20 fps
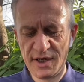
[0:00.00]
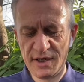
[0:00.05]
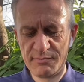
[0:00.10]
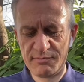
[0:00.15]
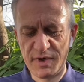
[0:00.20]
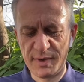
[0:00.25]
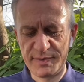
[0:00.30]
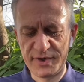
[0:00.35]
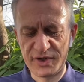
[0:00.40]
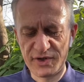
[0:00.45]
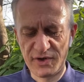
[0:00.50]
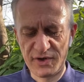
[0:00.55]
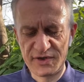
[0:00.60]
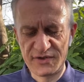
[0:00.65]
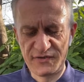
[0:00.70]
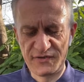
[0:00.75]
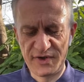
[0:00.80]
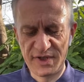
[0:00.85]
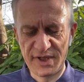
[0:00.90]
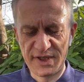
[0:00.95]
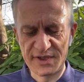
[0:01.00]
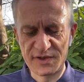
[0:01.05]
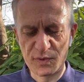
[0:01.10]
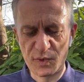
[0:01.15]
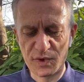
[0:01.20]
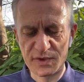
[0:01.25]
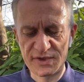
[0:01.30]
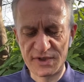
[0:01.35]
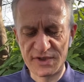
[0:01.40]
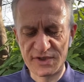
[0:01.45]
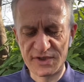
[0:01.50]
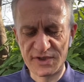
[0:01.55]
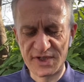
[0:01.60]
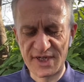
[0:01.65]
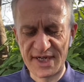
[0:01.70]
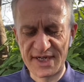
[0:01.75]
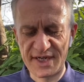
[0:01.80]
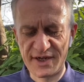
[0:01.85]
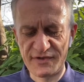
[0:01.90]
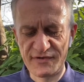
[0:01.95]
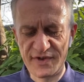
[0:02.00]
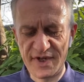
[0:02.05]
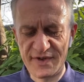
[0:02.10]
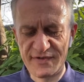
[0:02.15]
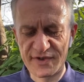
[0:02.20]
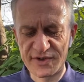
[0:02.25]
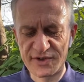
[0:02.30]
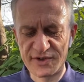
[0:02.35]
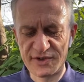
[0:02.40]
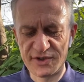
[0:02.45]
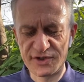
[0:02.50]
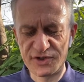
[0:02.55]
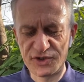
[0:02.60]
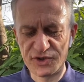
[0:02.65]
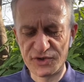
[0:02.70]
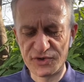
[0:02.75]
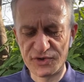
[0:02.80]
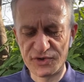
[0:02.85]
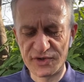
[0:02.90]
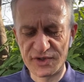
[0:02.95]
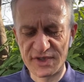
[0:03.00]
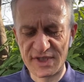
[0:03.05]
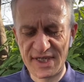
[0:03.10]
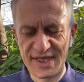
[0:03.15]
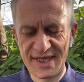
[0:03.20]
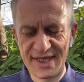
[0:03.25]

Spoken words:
But because Felix wanted to grant a favour to the Jews,